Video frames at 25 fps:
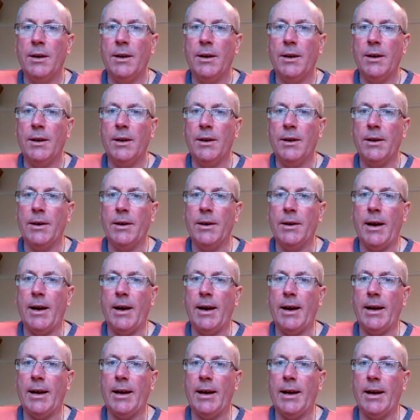uh,
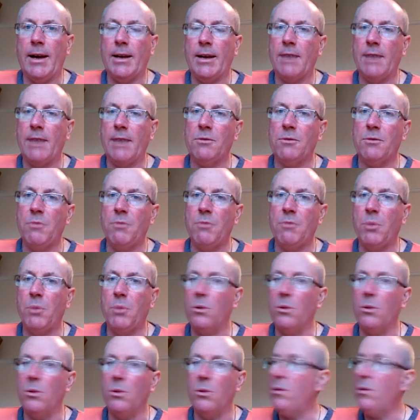and I have to
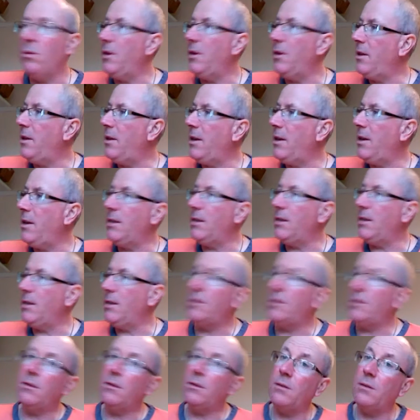report that that
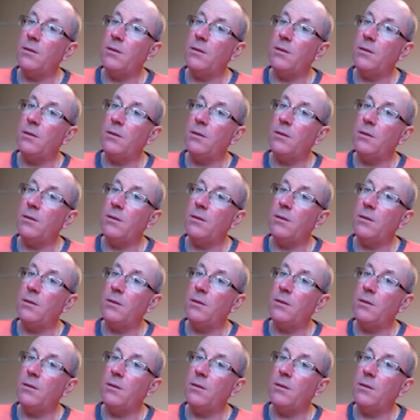is